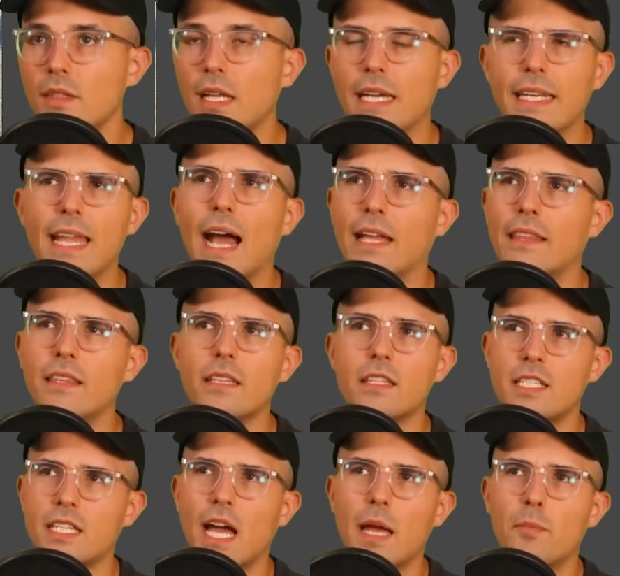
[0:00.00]
And yeah, I think the
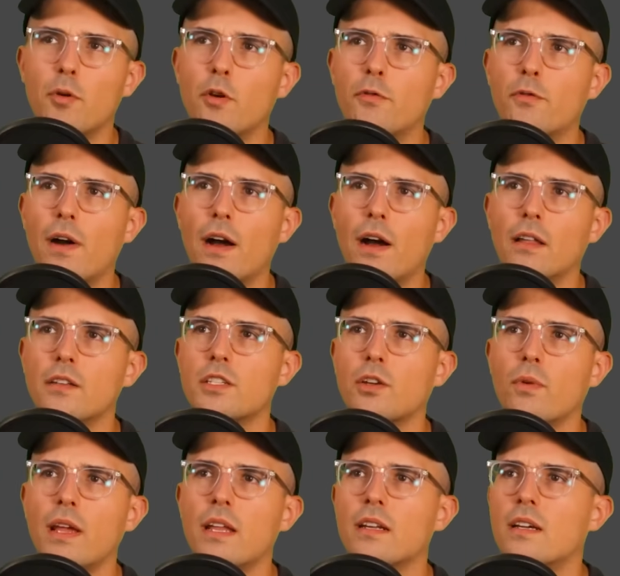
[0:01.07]
side profile looks
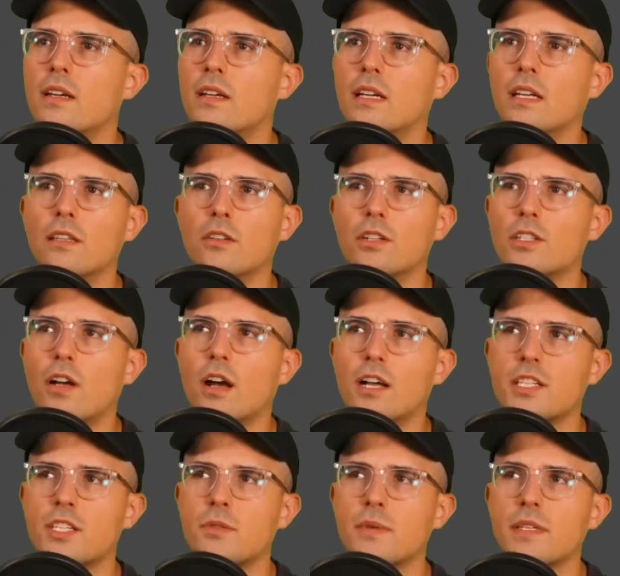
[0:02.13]
great. It looks
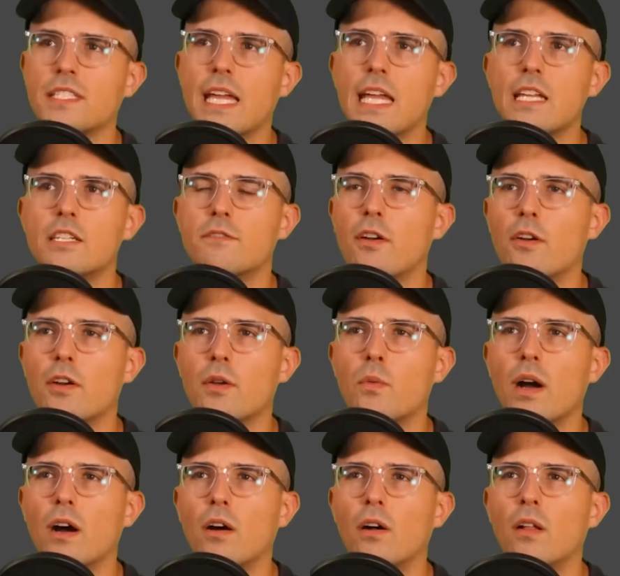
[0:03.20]
awesome. It's aged very
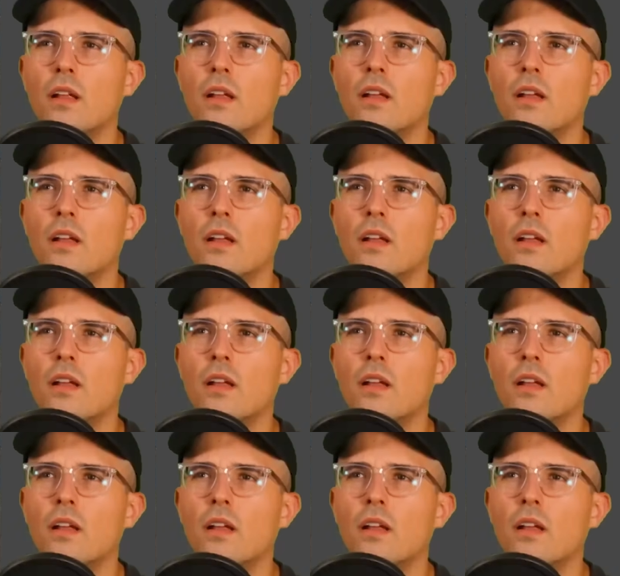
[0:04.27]
well.